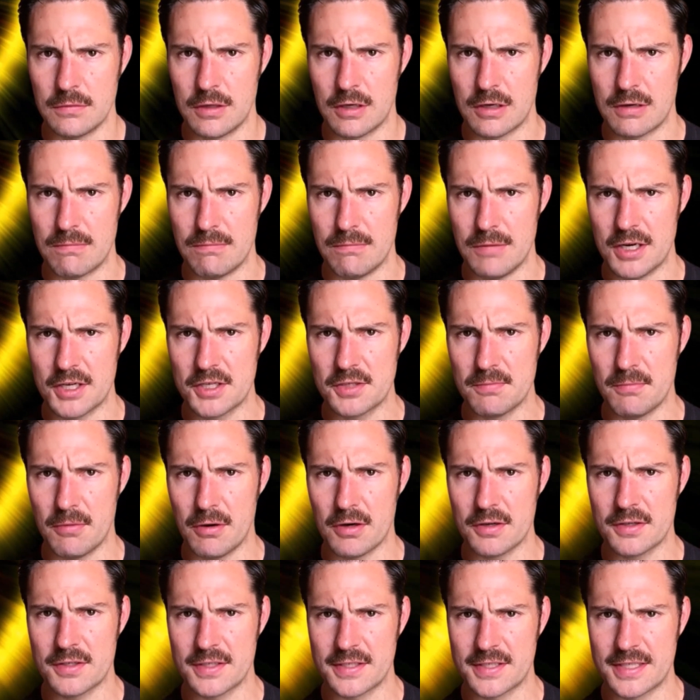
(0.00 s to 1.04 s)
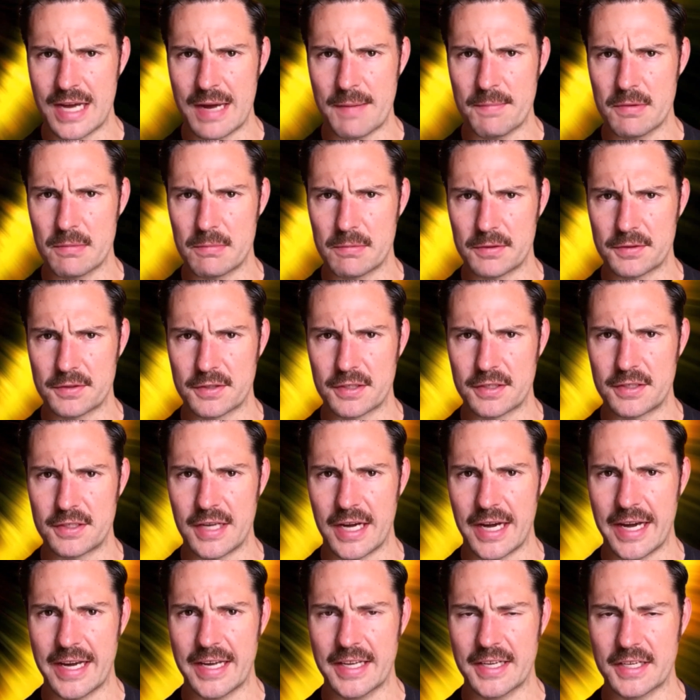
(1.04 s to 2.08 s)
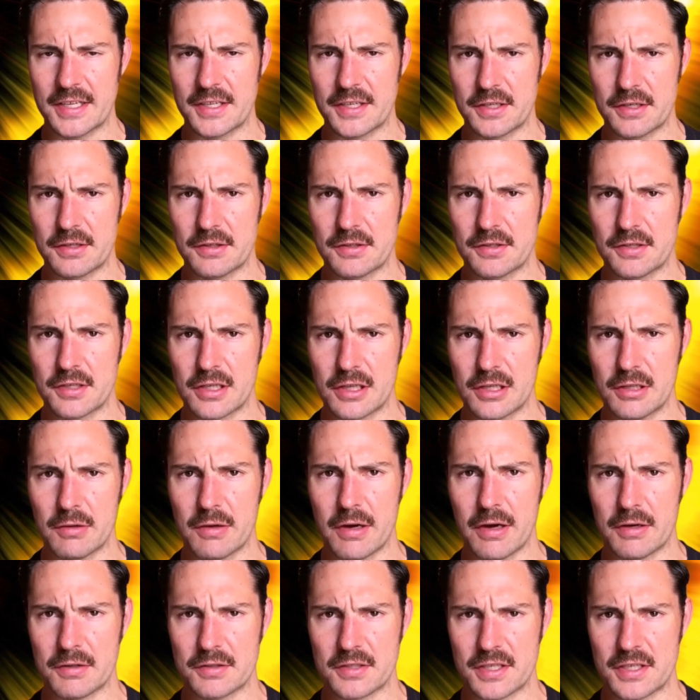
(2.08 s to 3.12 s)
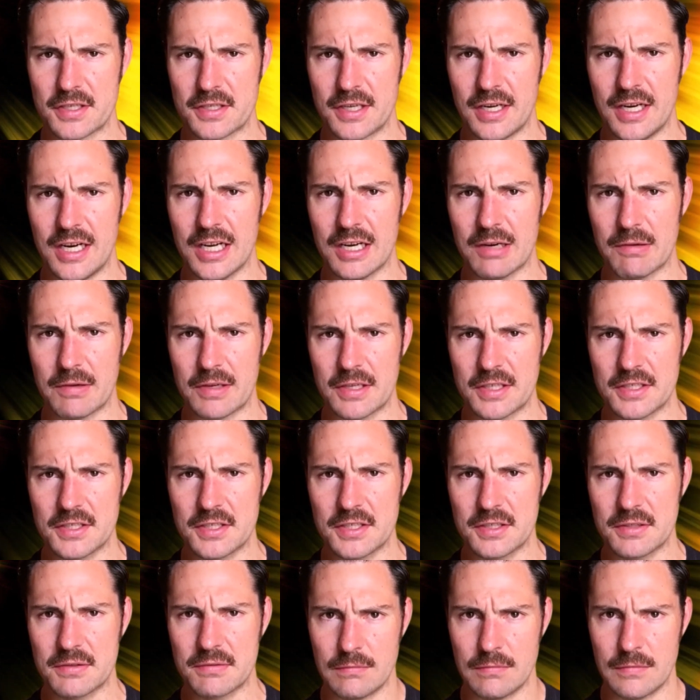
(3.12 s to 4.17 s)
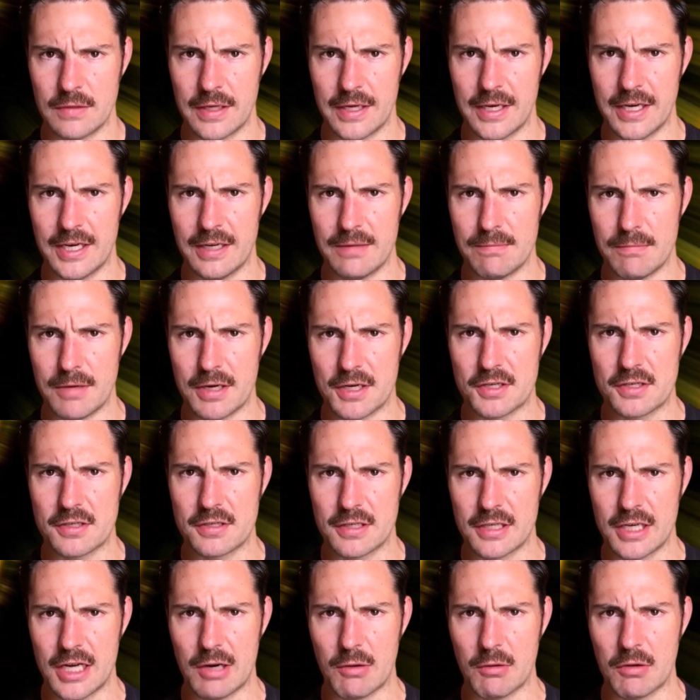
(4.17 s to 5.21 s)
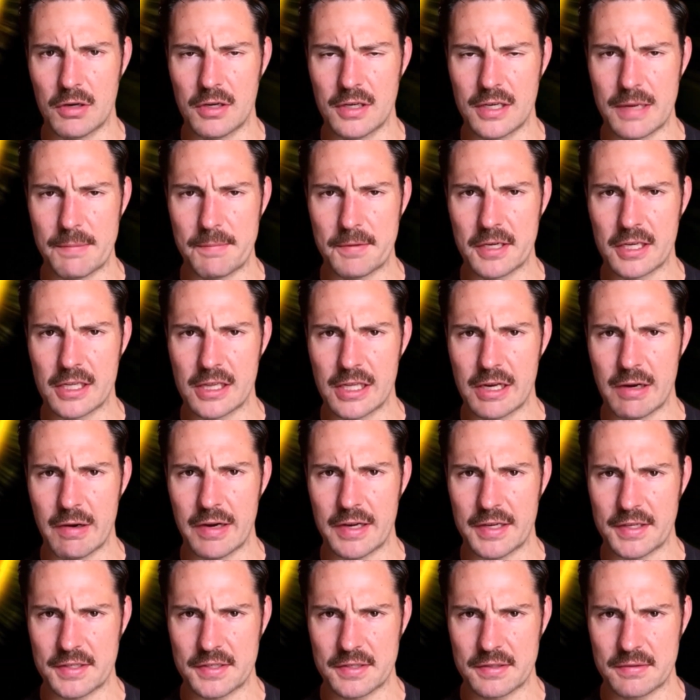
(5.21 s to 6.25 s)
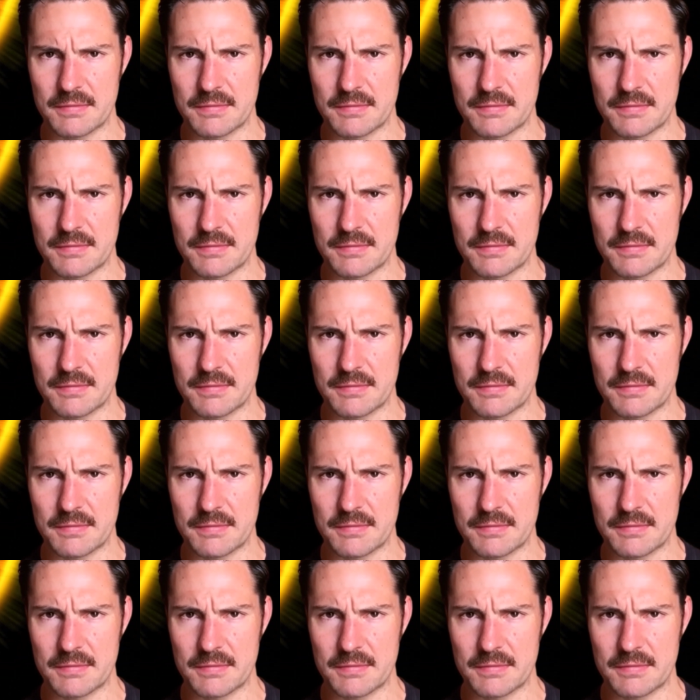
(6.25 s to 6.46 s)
are much more susceptible to diet-induced glucose intolerance and much slower lipid clearance.